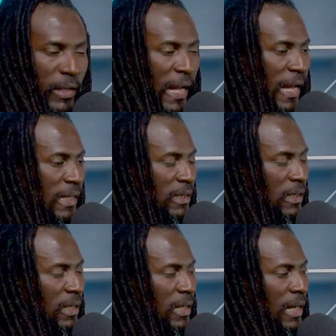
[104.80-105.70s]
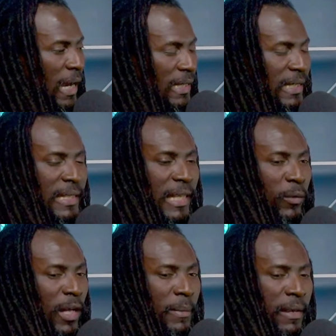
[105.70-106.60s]
And I think in
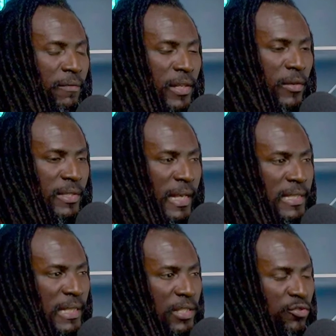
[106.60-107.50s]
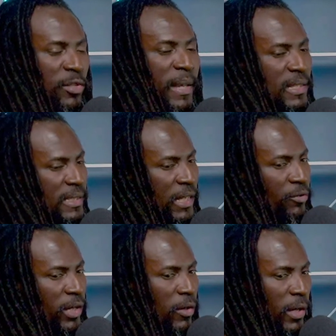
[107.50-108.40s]
one of my videos I said the Streamer X can
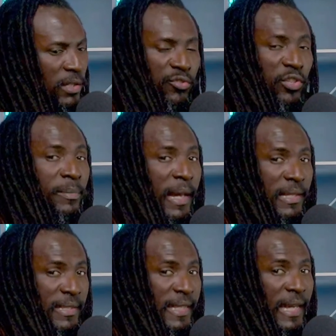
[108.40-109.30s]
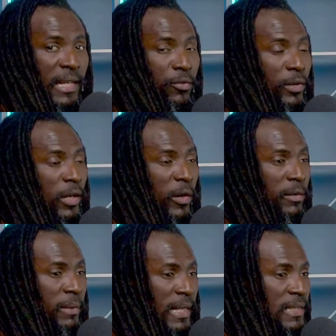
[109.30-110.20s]
record. The Streamer X cannot
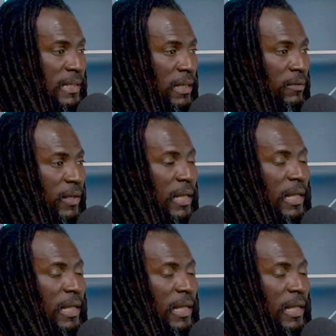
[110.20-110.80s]
record by itself.